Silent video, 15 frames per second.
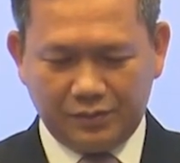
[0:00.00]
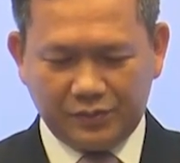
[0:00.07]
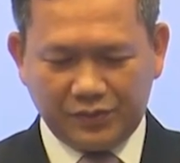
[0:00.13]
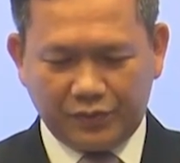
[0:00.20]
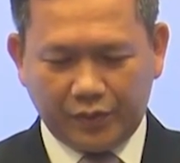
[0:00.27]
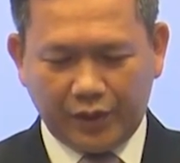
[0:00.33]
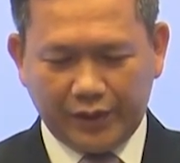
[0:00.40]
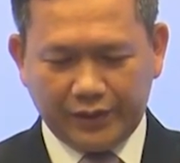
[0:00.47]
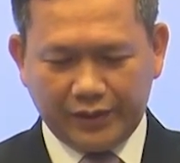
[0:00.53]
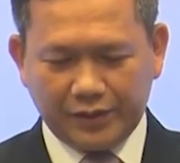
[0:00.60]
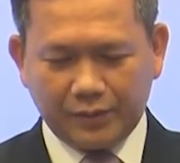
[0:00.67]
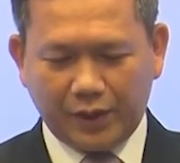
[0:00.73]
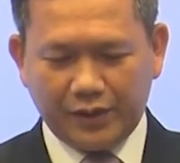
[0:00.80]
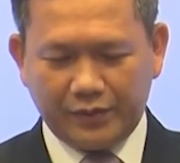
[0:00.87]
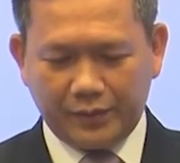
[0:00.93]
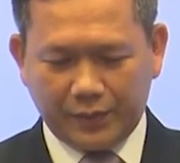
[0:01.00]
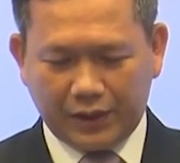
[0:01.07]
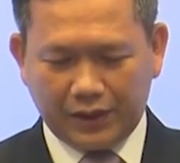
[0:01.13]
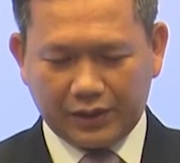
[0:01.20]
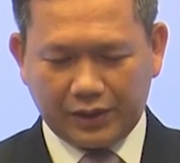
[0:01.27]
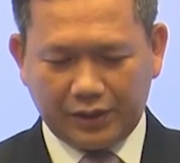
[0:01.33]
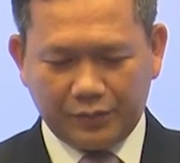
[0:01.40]
Before ending my
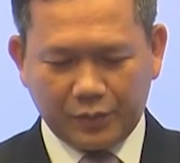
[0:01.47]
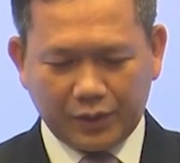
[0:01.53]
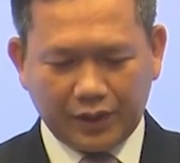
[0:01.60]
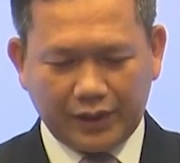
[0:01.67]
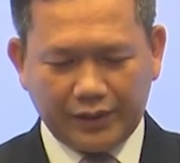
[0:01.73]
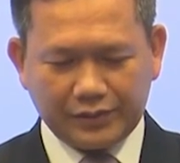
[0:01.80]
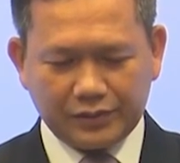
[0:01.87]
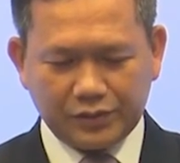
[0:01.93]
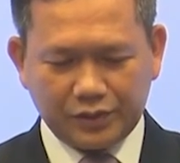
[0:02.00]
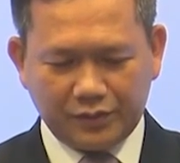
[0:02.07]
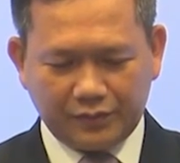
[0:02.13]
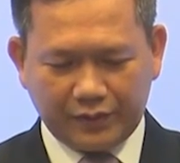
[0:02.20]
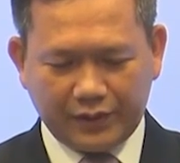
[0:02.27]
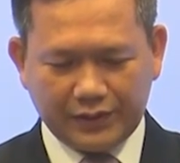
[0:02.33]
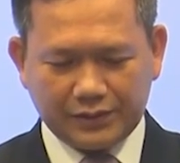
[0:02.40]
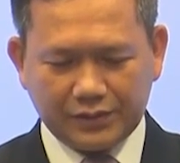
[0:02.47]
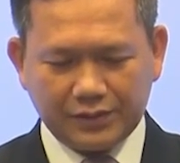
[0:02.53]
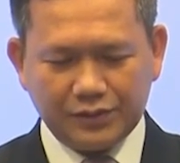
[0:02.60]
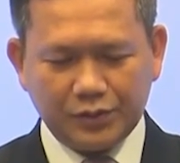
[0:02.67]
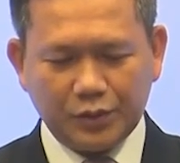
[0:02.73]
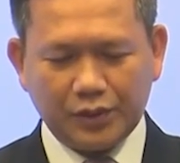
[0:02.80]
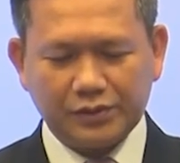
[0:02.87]
remark, I would like to invite
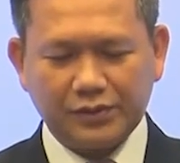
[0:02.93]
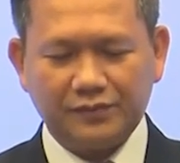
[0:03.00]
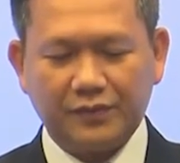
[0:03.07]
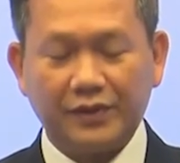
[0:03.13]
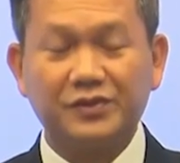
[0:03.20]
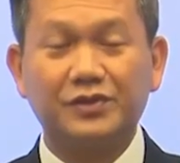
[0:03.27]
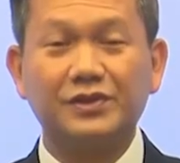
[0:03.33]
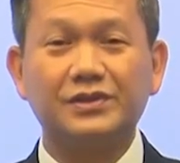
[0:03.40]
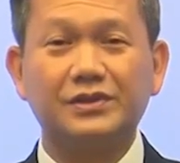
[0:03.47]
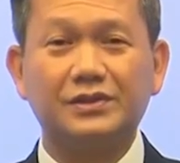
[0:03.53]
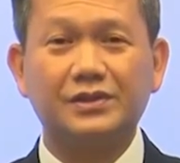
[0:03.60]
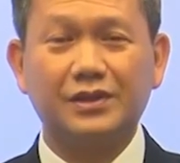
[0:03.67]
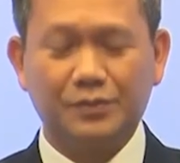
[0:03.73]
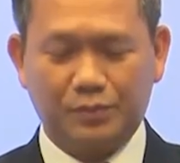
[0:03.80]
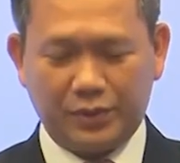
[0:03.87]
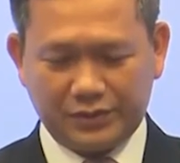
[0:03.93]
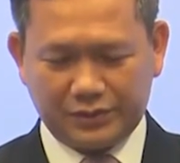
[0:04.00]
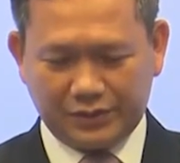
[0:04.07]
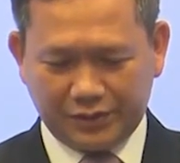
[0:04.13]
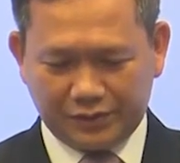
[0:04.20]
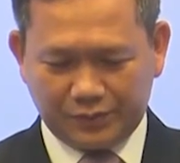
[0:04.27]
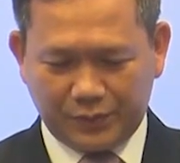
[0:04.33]
U.S. investors and
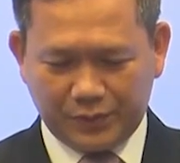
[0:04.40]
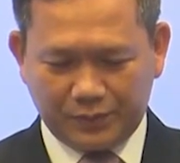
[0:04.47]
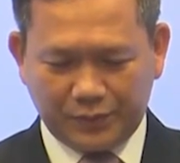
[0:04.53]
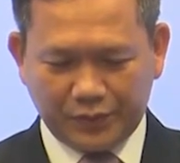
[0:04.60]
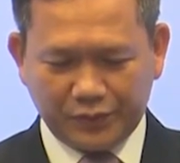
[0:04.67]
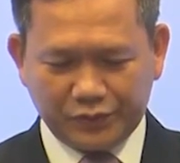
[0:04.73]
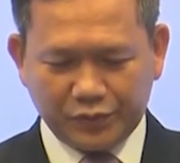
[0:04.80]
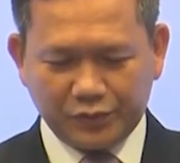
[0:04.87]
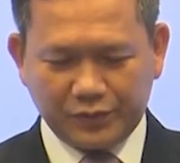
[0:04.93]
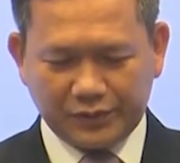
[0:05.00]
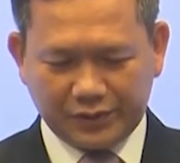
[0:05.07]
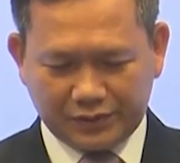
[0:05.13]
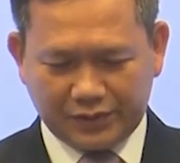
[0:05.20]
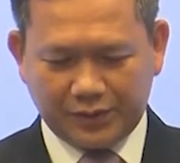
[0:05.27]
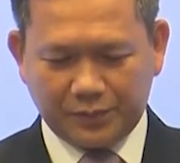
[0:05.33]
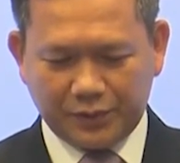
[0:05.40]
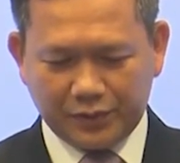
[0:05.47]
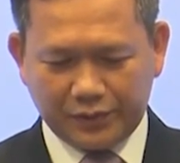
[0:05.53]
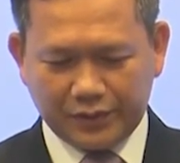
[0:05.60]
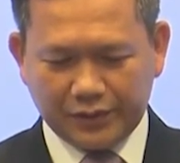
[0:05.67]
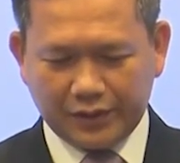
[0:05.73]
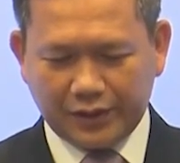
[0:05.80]
business people to visit
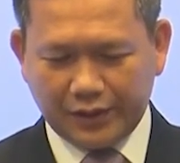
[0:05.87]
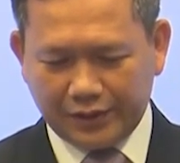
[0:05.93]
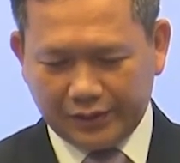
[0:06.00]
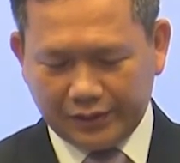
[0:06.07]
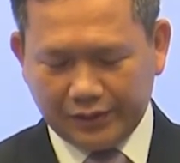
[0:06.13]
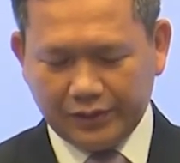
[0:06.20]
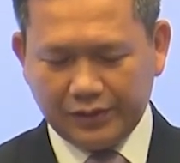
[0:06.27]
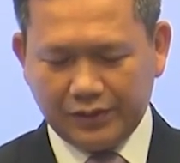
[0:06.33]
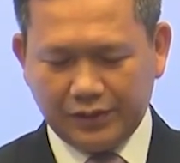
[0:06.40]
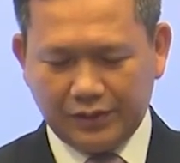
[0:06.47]
Cambodia. And